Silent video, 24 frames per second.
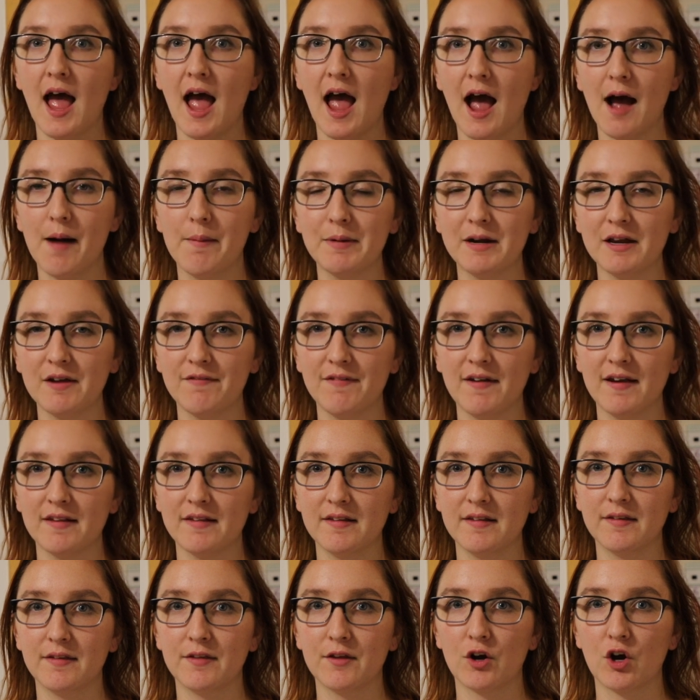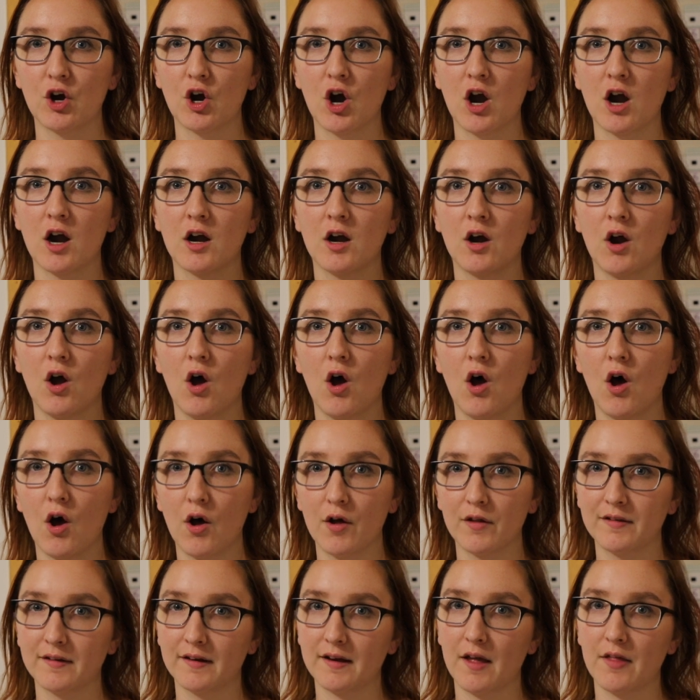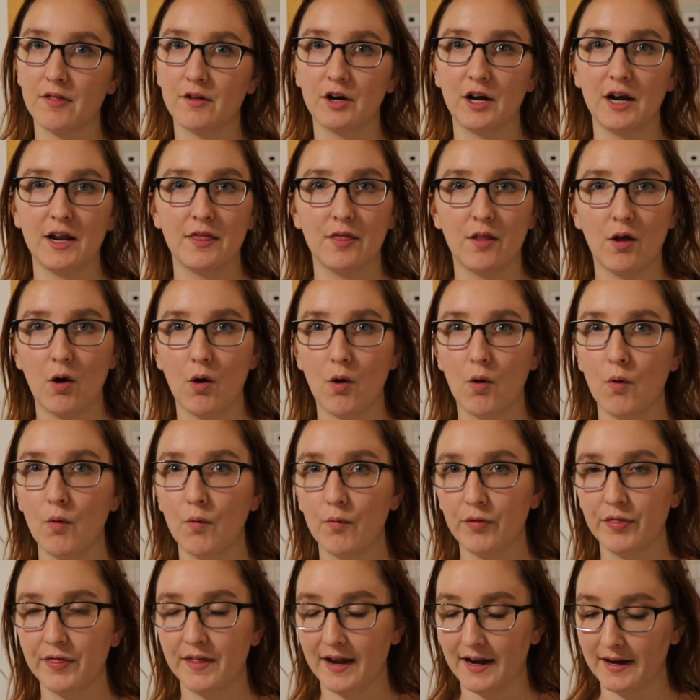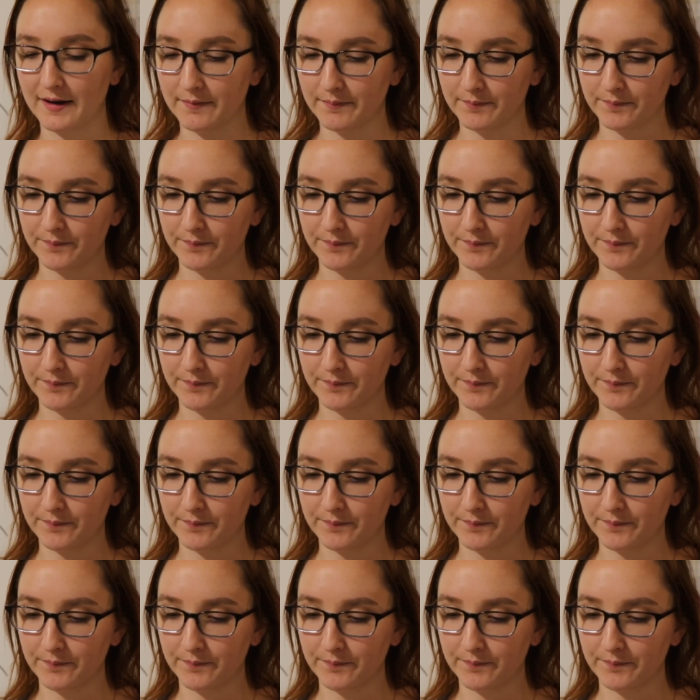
how many faces there are all together in the whole thing.